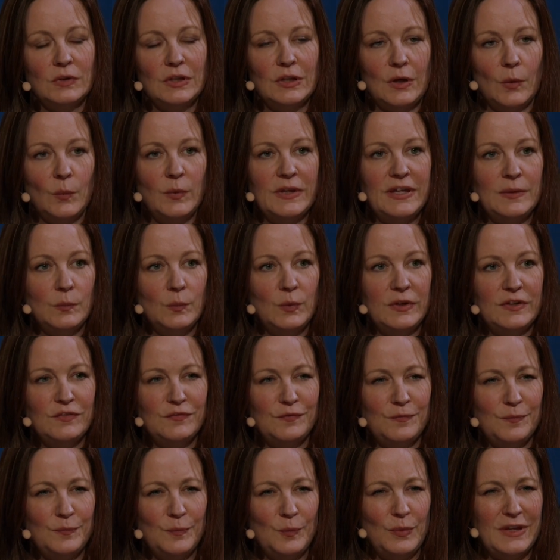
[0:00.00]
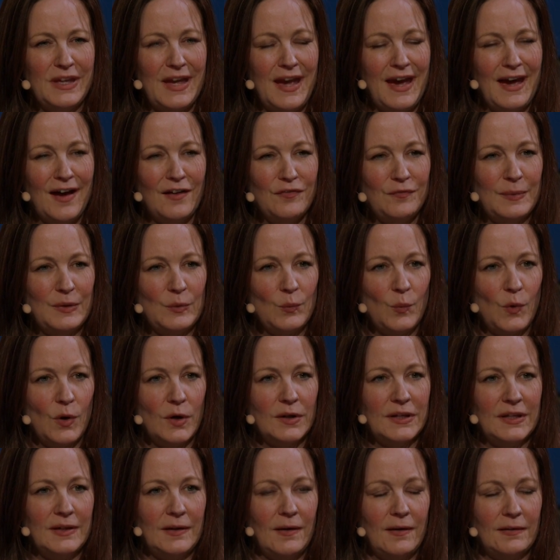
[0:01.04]
we have been
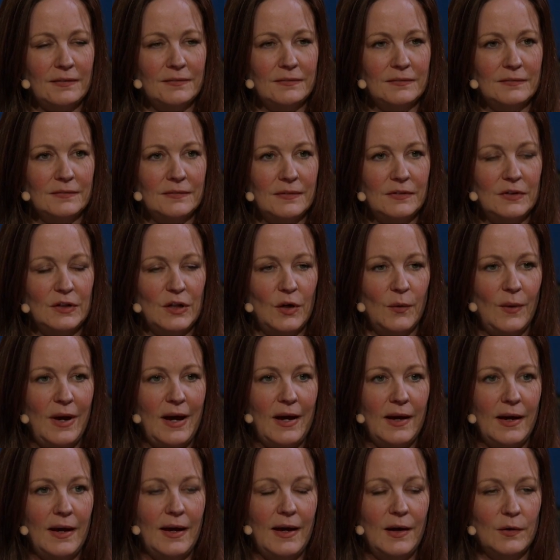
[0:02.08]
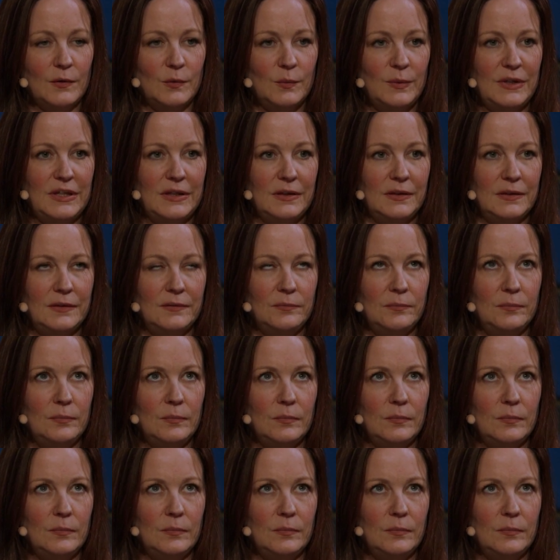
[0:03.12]
working on, how do we